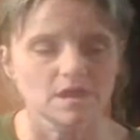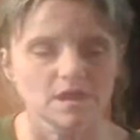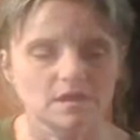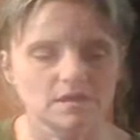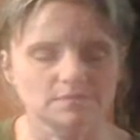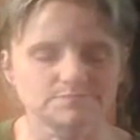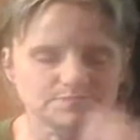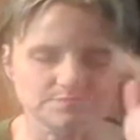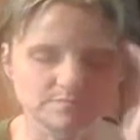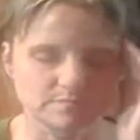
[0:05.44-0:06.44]

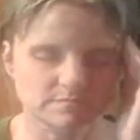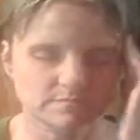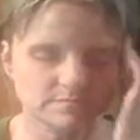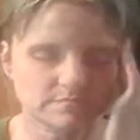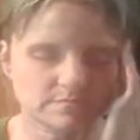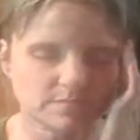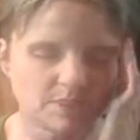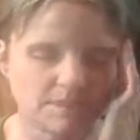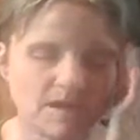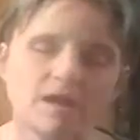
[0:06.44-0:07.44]

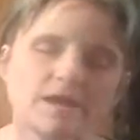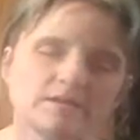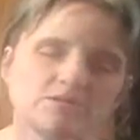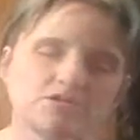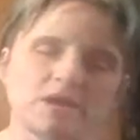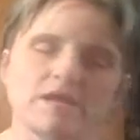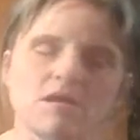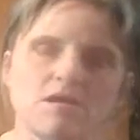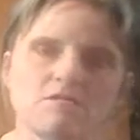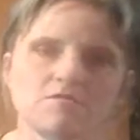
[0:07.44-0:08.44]
I had to take
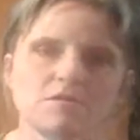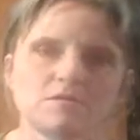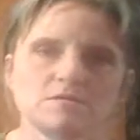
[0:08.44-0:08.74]
off